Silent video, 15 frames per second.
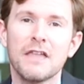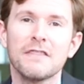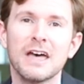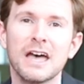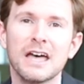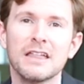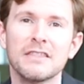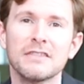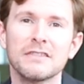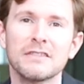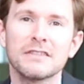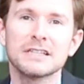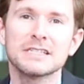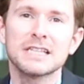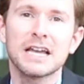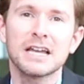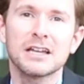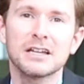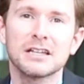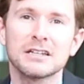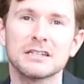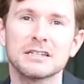Then the
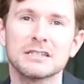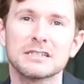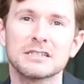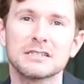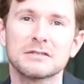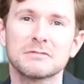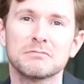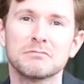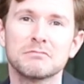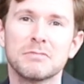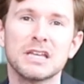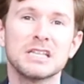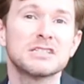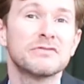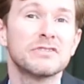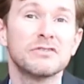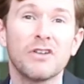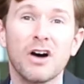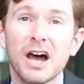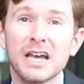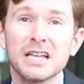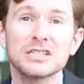second piece of
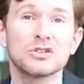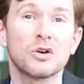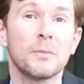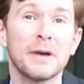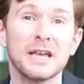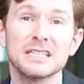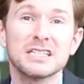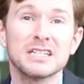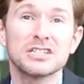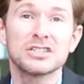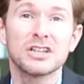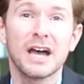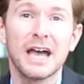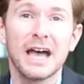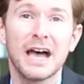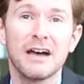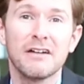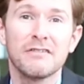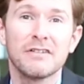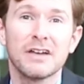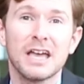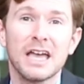advice or message that I have